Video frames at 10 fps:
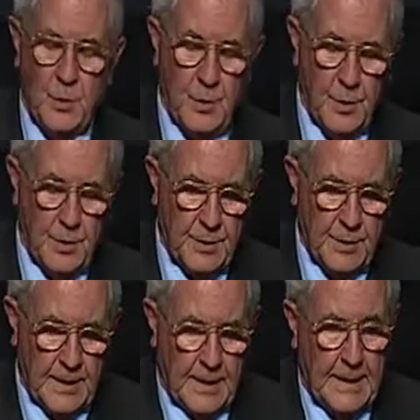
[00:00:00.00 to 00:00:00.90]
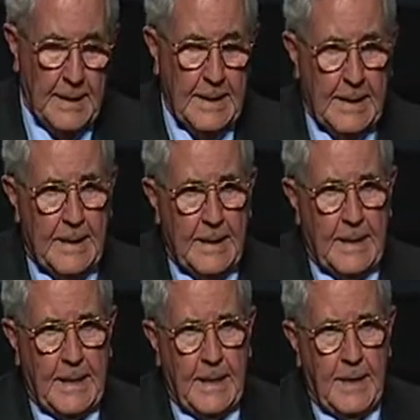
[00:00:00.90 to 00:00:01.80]
could see.
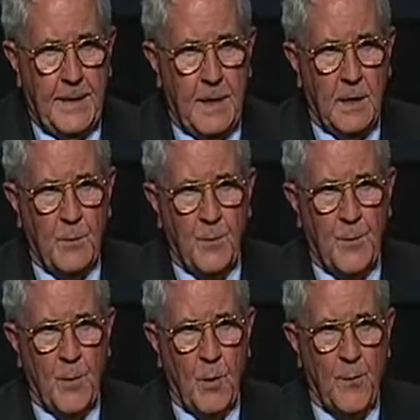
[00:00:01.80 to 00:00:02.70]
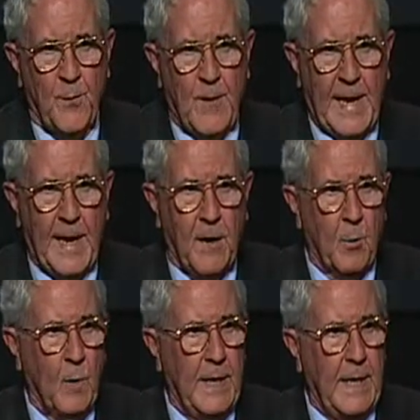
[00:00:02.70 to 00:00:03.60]
And then for
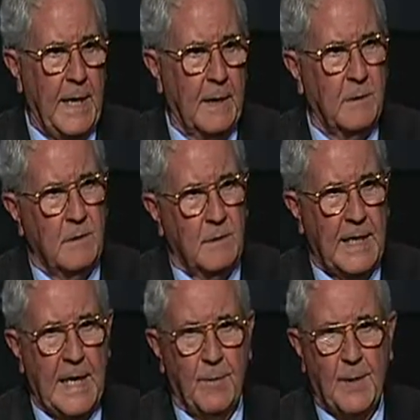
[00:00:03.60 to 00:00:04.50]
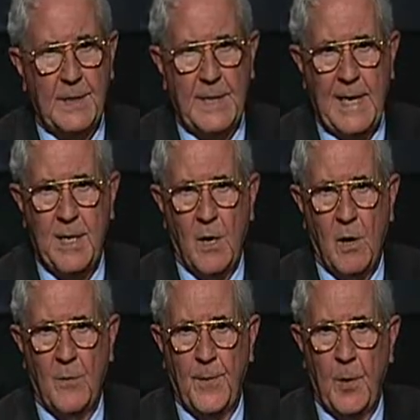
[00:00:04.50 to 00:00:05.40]
flare, we had kind of a
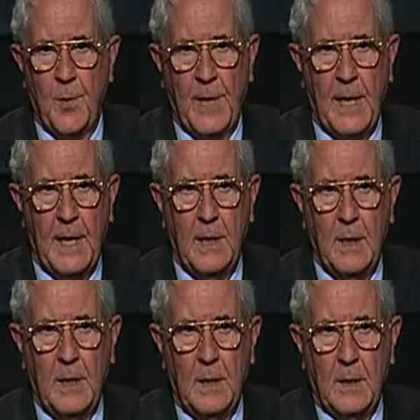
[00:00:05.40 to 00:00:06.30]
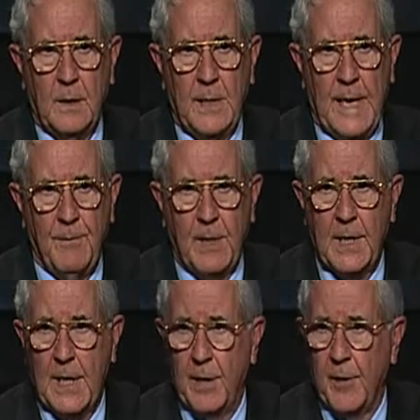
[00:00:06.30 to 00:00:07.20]
takeoff on a Navy
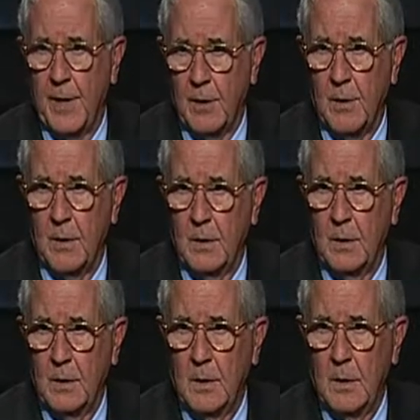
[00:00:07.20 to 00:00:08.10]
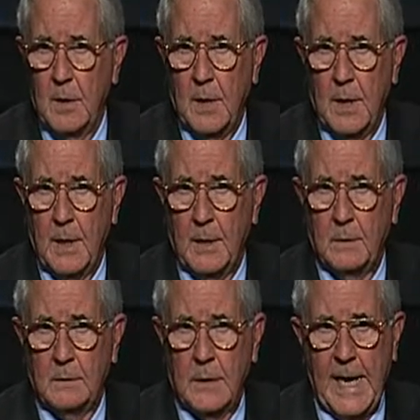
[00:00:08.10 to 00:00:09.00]
carrier
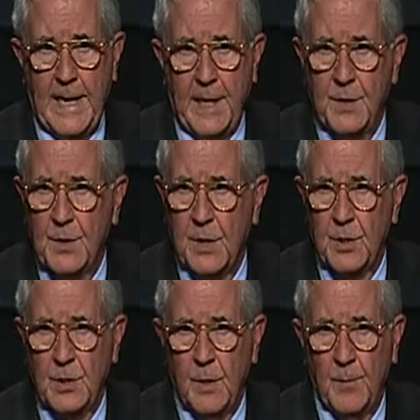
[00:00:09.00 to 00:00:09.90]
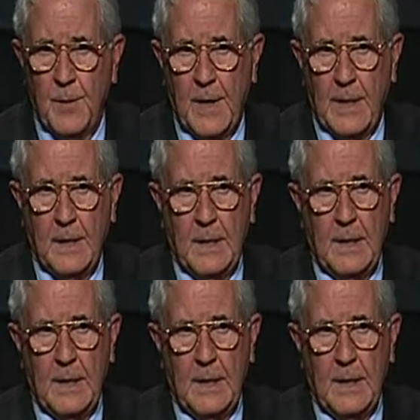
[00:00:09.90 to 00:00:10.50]
lighting system that